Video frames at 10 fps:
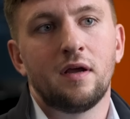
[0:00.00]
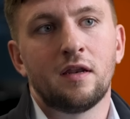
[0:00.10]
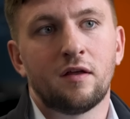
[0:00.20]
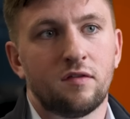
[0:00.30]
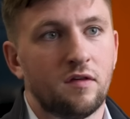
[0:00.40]

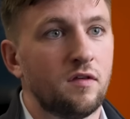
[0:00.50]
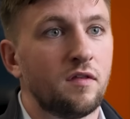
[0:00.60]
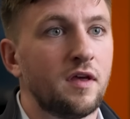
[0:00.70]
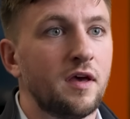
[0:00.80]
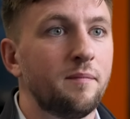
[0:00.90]
in our
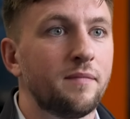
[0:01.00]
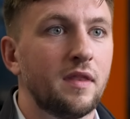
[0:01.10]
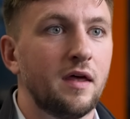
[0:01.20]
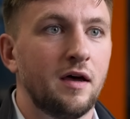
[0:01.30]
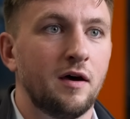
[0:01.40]
60th year,
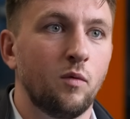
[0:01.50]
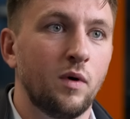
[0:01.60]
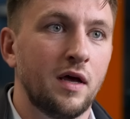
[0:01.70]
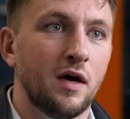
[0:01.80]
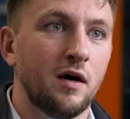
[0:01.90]

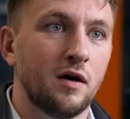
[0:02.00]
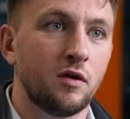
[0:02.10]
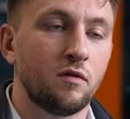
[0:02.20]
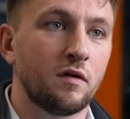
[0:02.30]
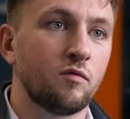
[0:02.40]
we are
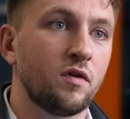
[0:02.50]
using